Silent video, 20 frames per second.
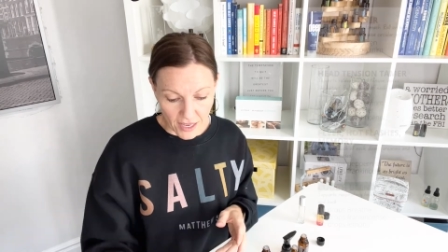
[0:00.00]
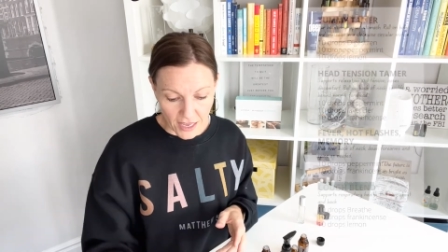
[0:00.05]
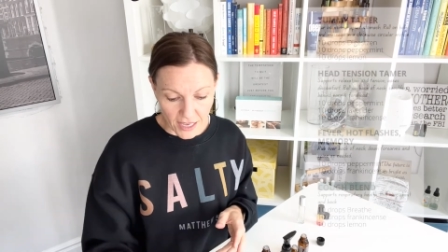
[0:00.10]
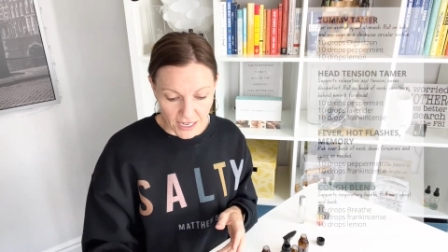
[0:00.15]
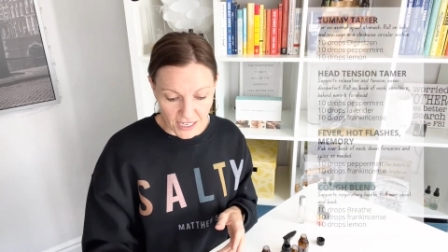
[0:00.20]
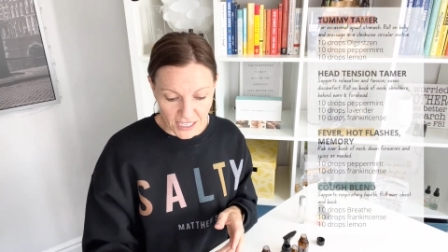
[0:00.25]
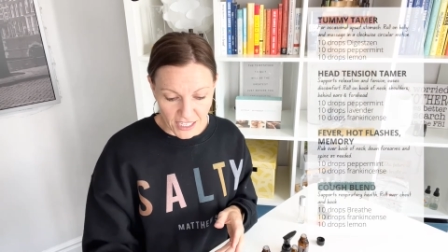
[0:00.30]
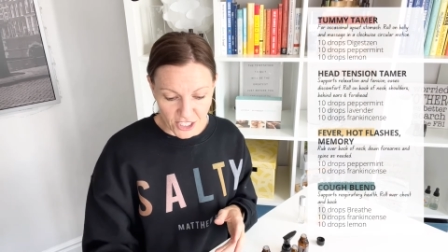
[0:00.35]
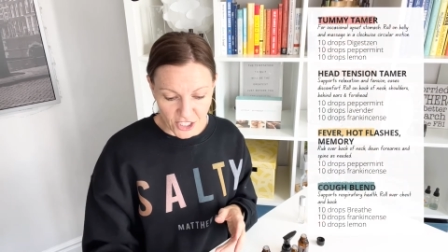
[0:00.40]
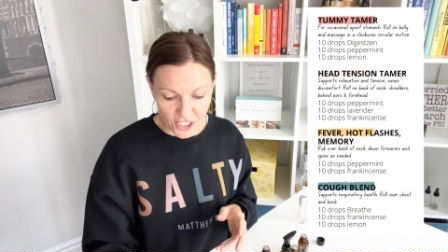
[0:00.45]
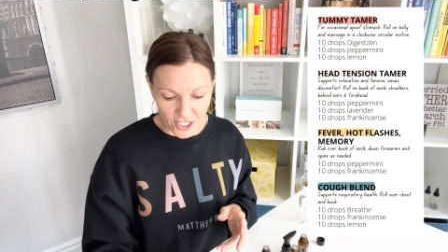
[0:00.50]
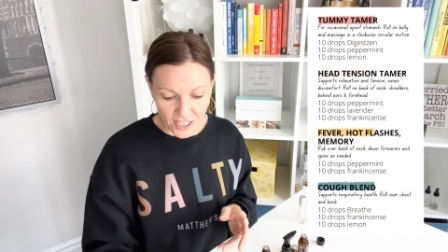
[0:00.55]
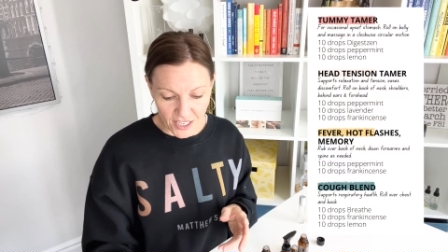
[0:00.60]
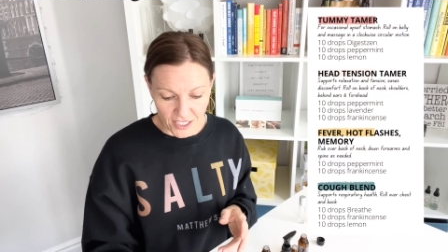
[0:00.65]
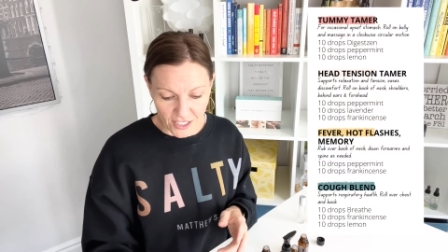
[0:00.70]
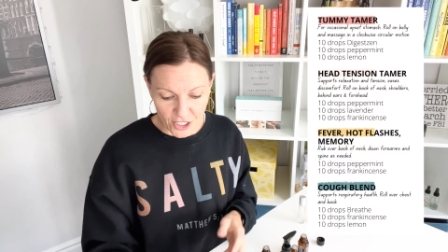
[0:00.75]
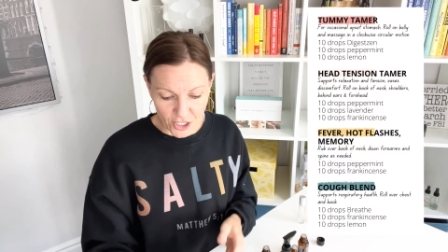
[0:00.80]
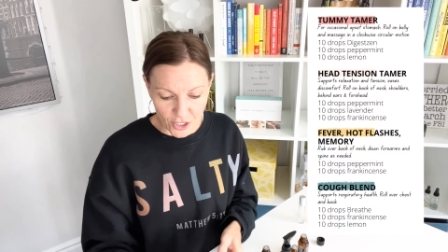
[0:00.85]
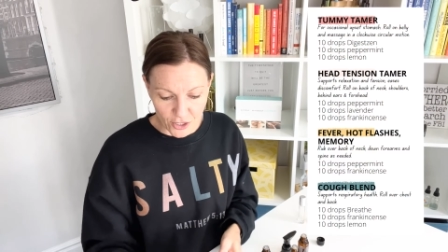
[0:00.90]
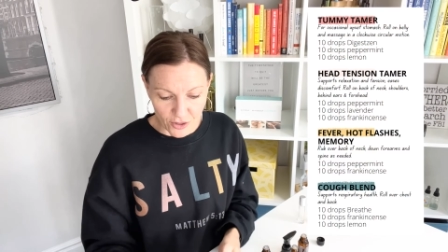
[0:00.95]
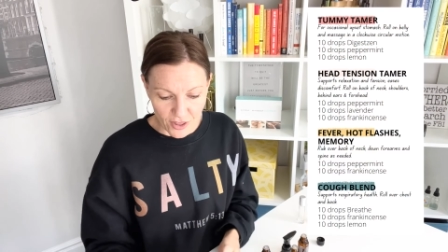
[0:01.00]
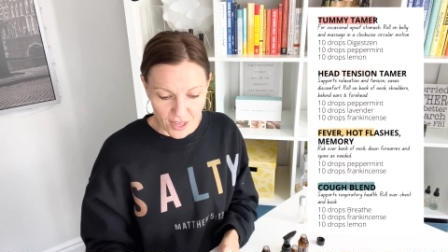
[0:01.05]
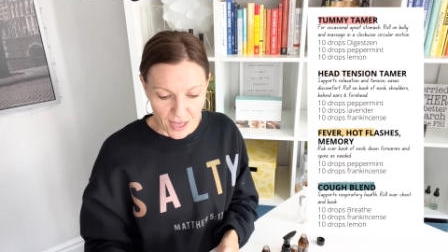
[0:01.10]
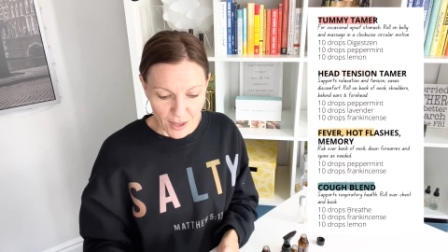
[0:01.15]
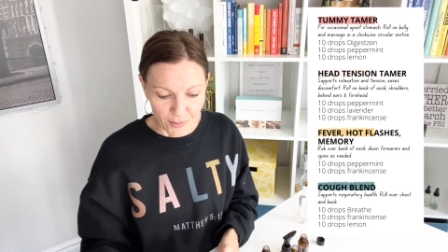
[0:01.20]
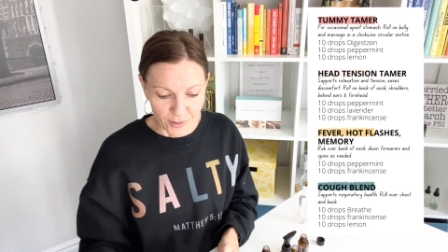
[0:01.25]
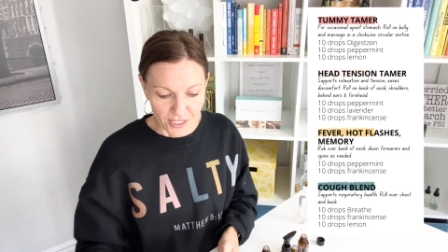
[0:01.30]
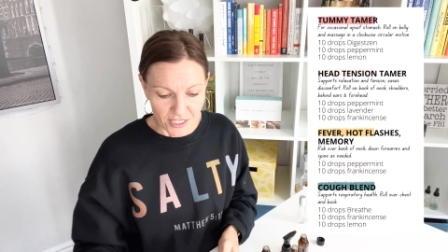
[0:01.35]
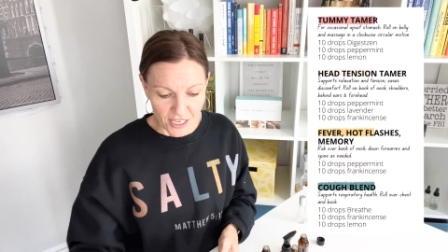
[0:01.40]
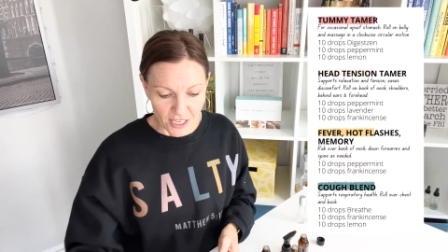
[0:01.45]
In addition to that,
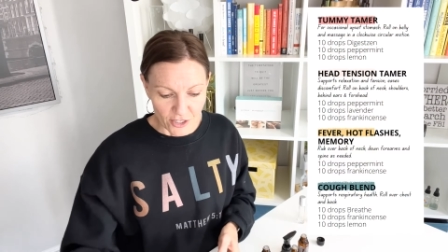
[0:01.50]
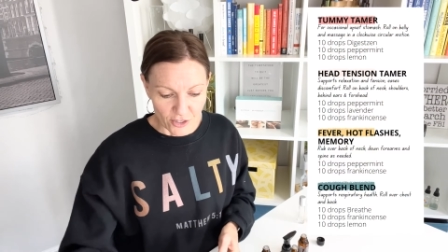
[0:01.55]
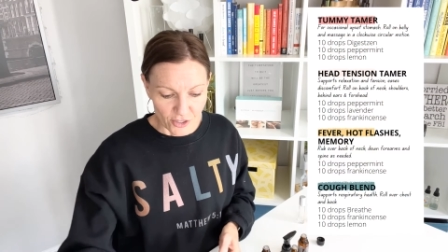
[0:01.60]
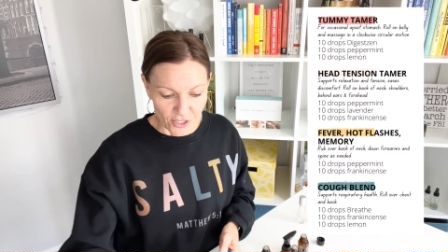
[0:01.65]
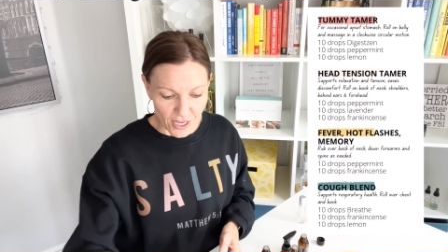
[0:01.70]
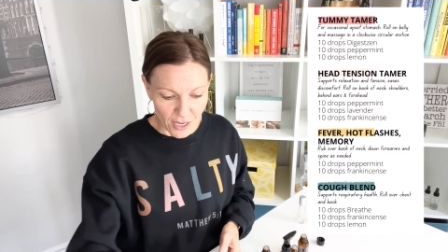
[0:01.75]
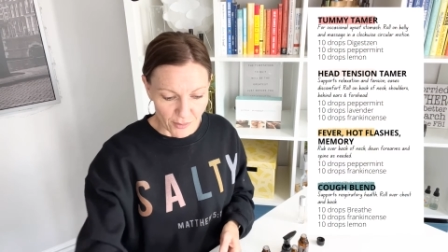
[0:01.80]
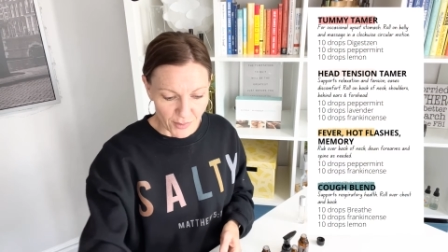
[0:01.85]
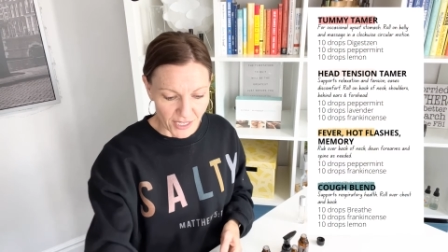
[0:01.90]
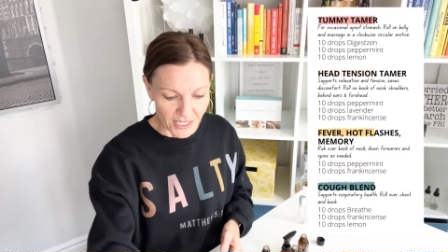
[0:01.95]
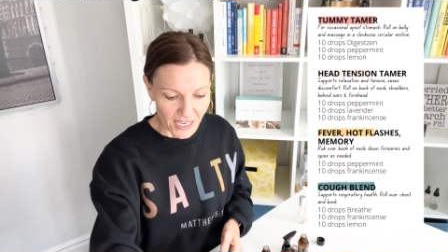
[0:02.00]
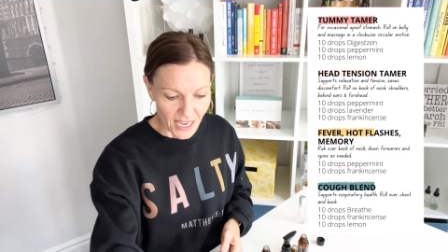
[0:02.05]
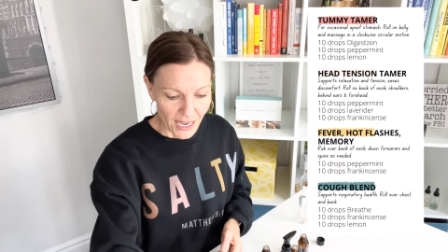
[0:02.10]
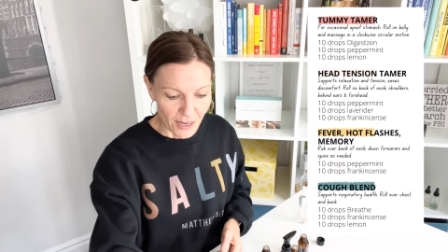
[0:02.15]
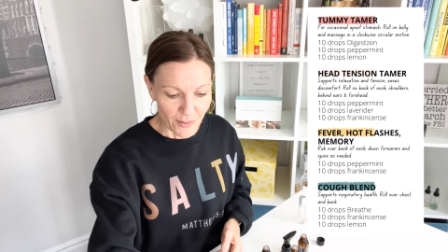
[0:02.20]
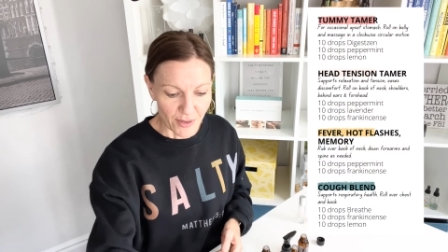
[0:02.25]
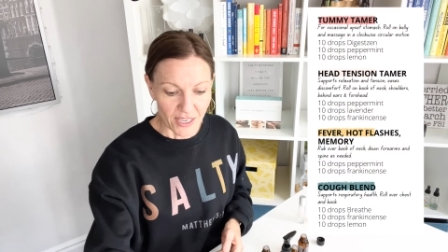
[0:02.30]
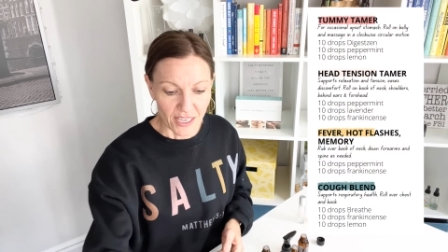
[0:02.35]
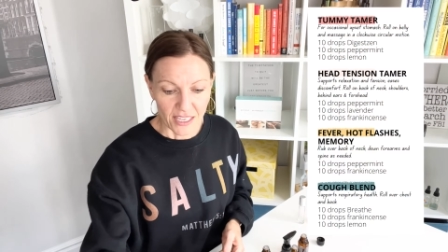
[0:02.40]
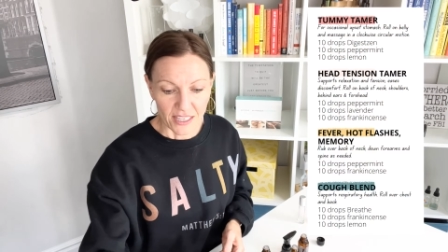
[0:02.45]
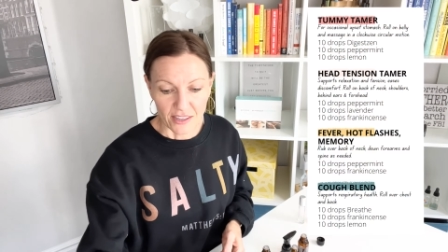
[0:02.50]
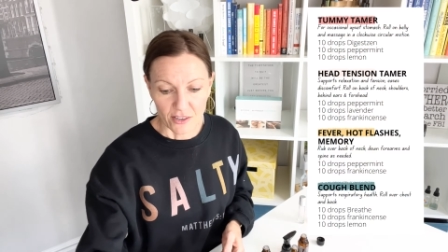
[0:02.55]
besides your tummy taming,